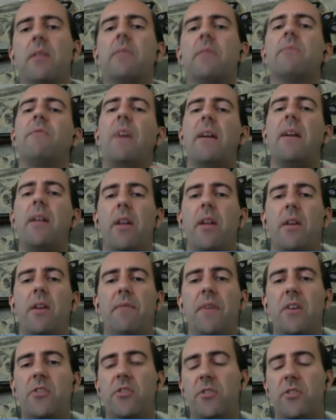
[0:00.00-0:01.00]
find out how
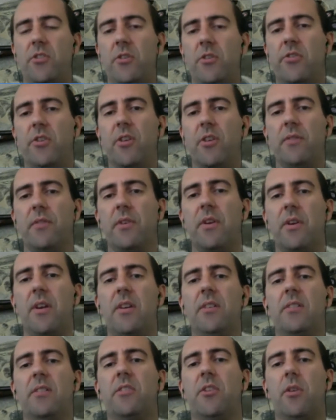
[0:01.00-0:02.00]
fast your server
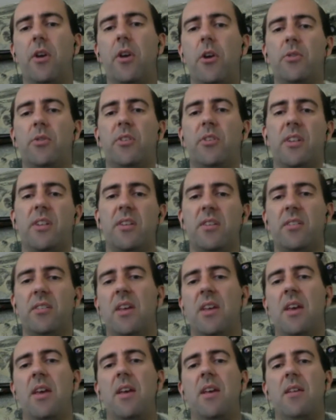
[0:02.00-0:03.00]
is, your host
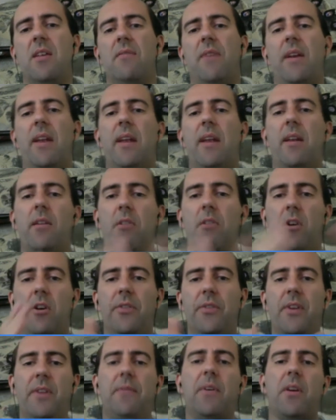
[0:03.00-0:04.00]
is, find out all
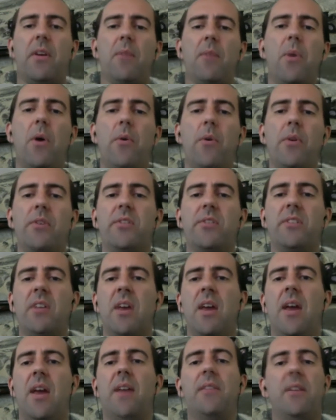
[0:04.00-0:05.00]
the different
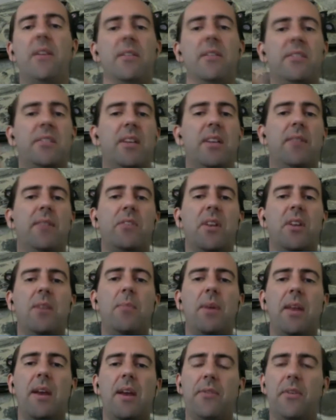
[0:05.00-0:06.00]
components, and then see if there's
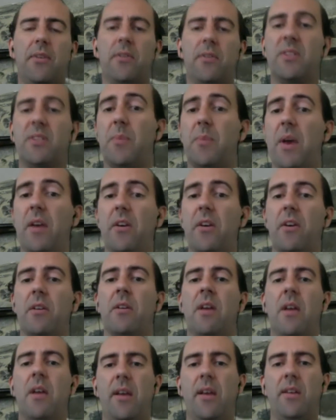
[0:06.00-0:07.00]
anybody out there that's
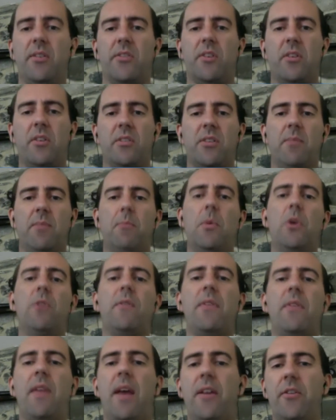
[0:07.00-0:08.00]
better, and start to
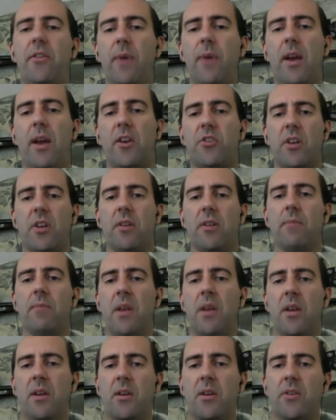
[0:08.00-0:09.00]
move in that direction
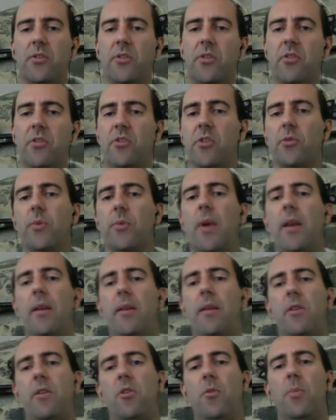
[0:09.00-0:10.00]
so that you're ready
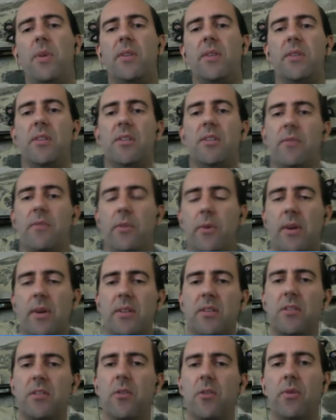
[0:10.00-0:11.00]
to do business for the
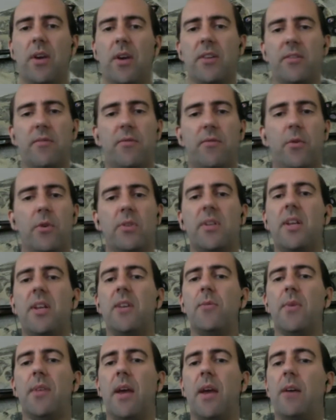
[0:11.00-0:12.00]
rest of
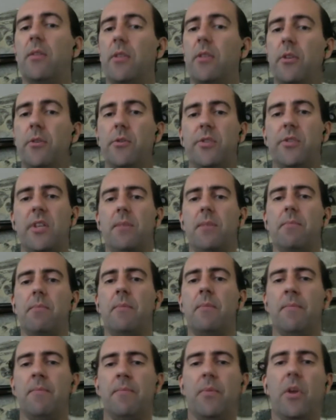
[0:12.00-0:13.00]
2014 without losing
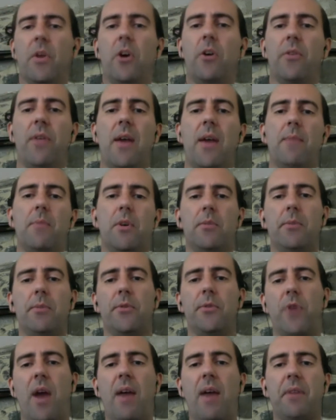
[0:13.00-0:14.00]
all that mobile
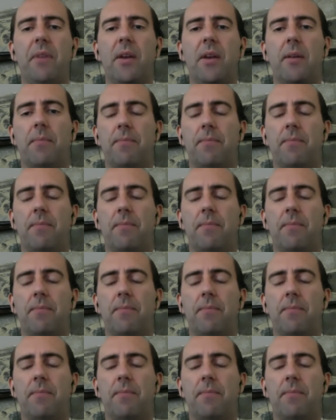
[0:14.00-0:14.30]
traffic.